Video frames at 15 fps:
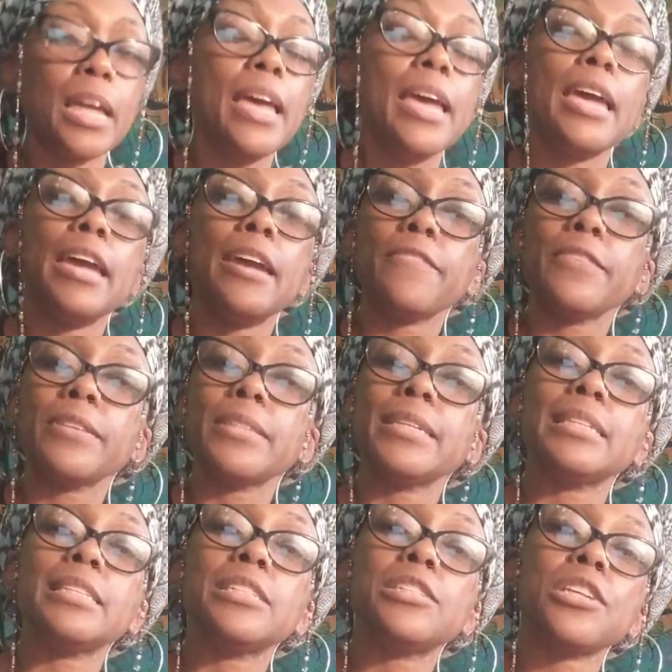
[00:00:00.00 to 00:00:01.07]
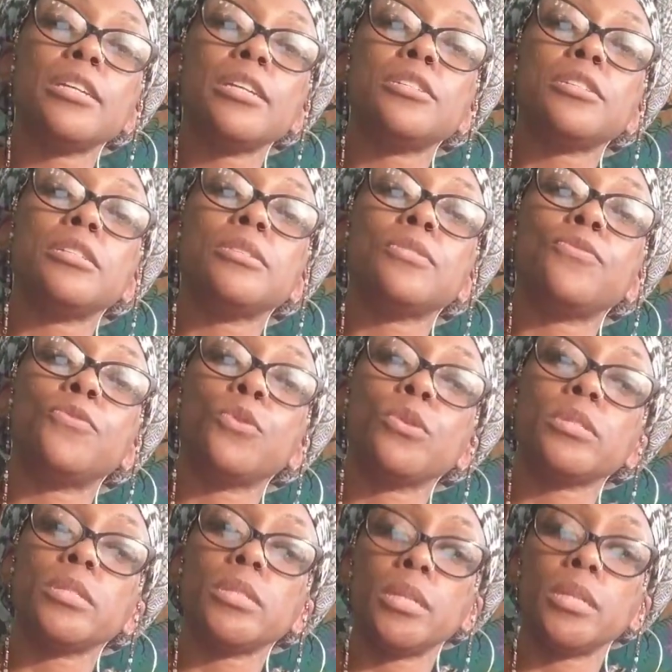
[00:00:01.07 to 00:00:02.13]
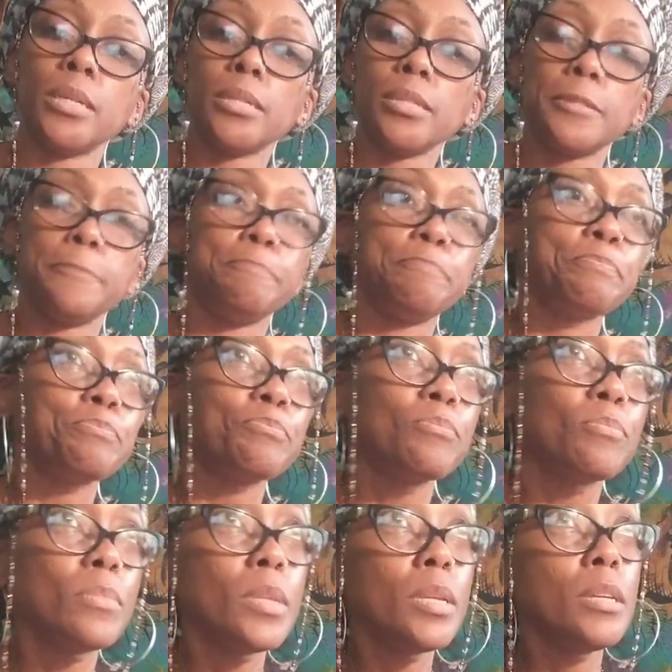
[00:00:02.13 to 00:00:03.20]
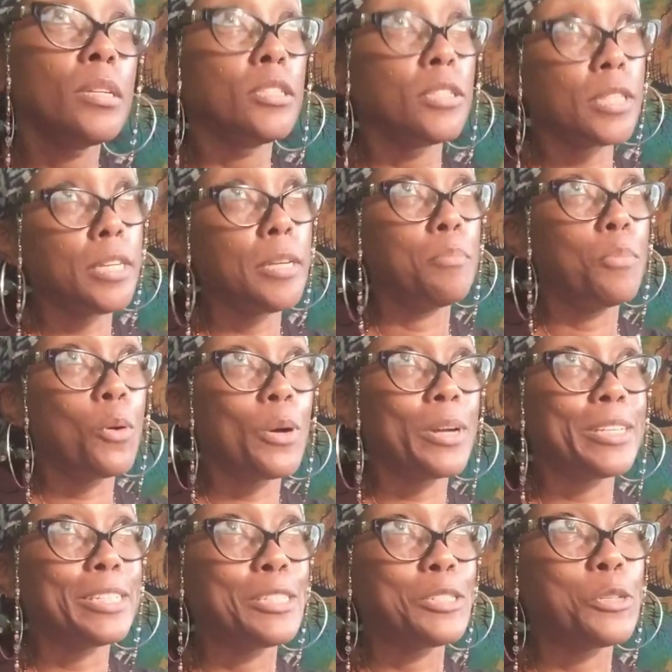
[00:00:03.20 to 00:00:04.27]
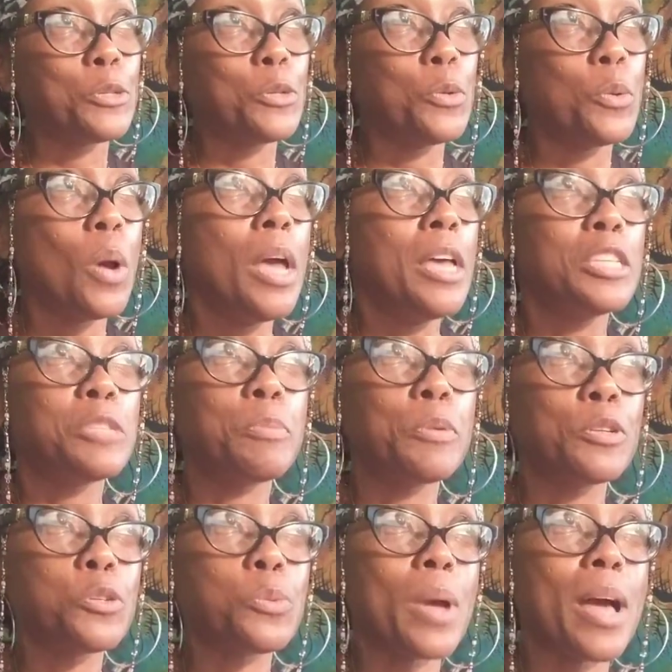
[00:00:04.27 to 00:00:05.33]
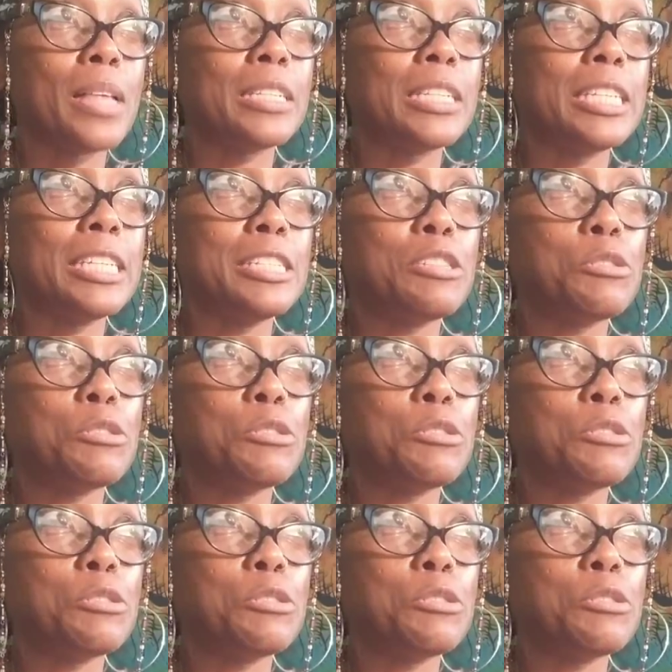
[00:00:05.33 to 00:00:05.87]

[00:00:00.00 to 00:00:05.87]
Everything that's changing is forcing us to get more into spirituality, into